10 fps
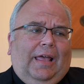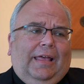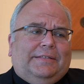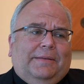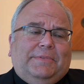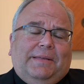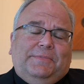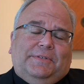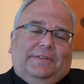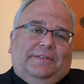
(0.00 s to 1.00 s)

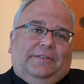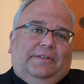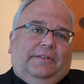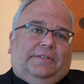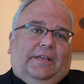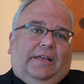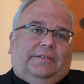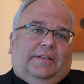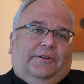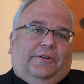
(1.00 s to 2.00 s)
Sometimes a
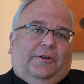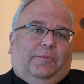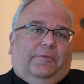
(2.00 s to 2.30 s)
son or daughter